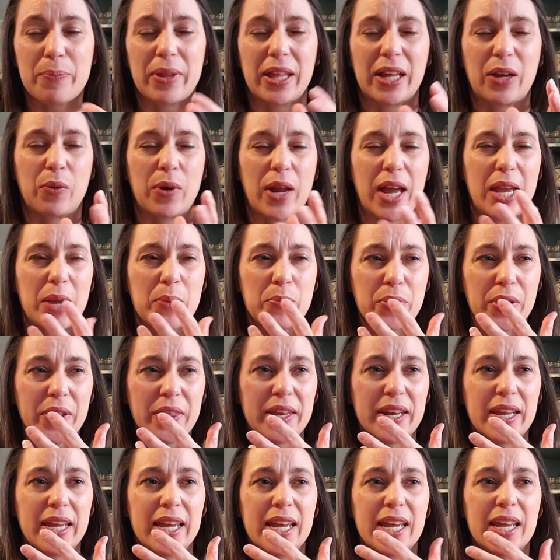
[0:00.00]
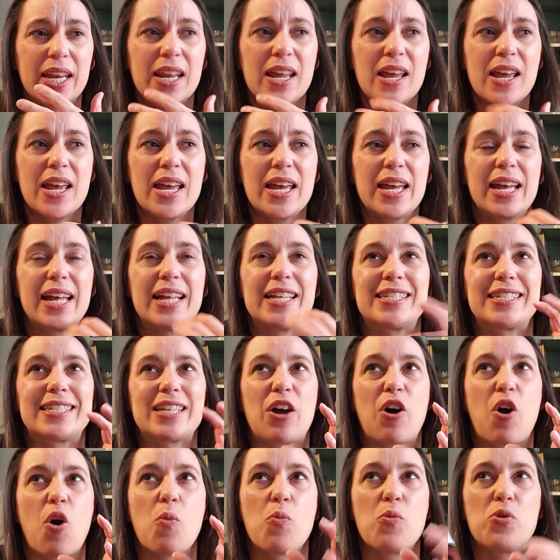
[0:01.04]
but like when I breathe it in, it's
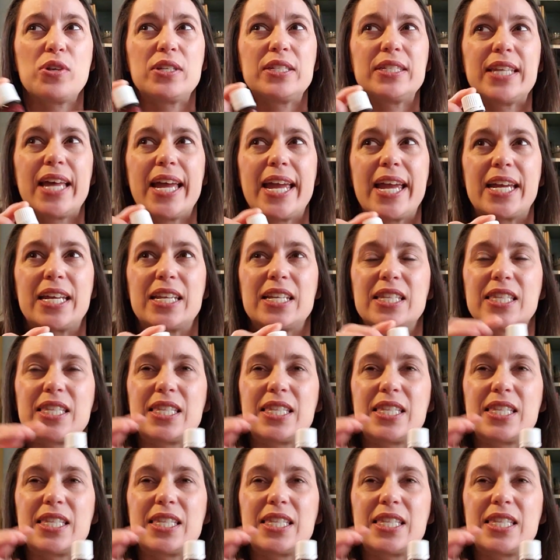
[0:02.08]
almost like,